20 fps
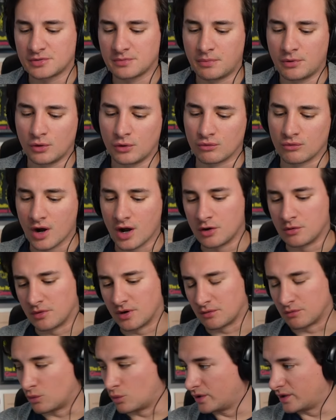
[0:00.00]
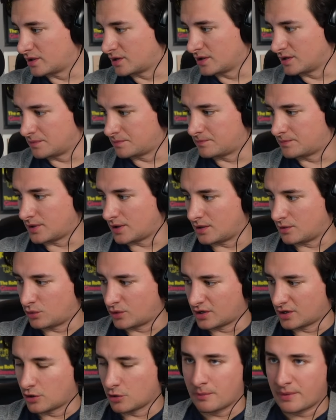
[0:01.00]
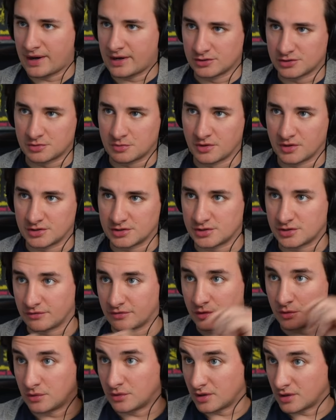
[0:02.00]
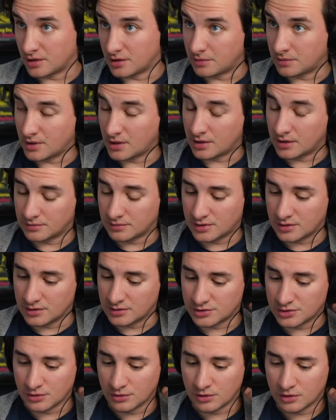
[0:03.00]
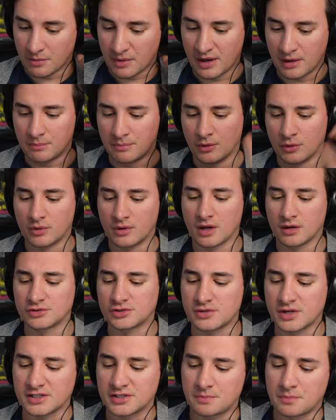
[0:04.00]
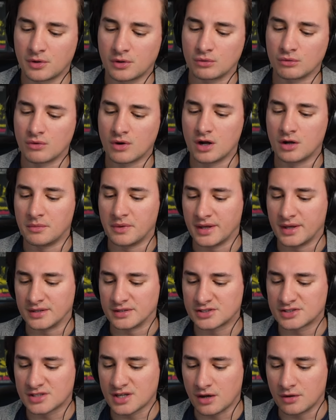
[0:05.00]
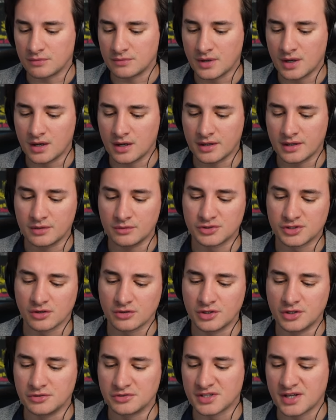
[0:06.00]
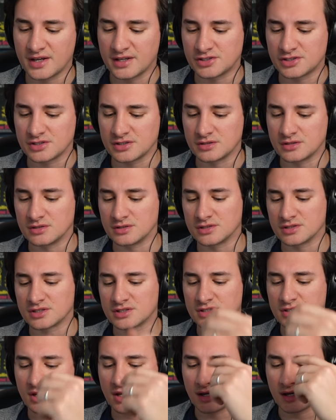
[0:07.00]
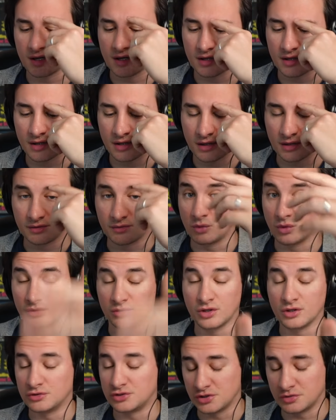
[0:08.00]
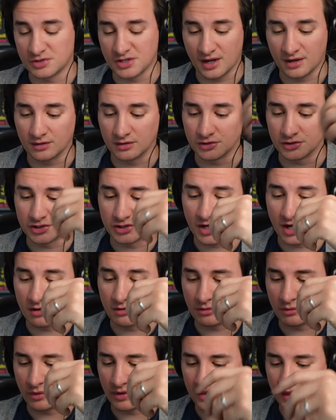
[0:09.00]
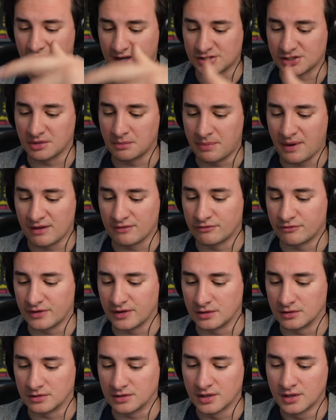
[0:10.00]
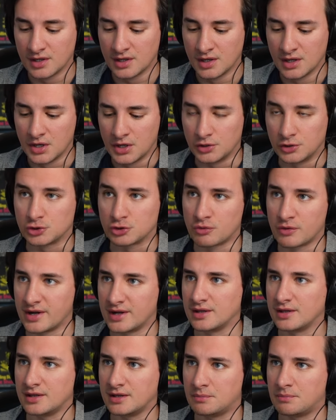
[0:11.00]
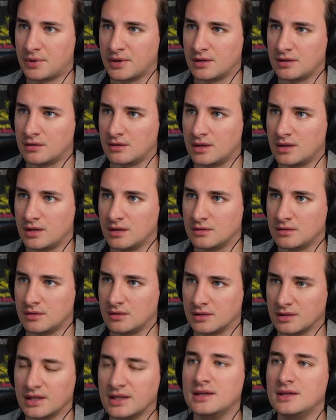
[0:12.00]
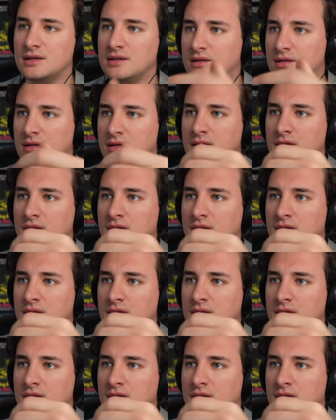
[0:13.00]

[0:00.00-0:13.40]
Paul Roma, we're gonna uh, we're gonna come back on some other stuff that we're gonna uh, uh talk about, but we'll go straight to Paul Roma here. So uh, he was on News Nation's uh, well YouTube channel and show with Ashley Banfield, who's really been the lead.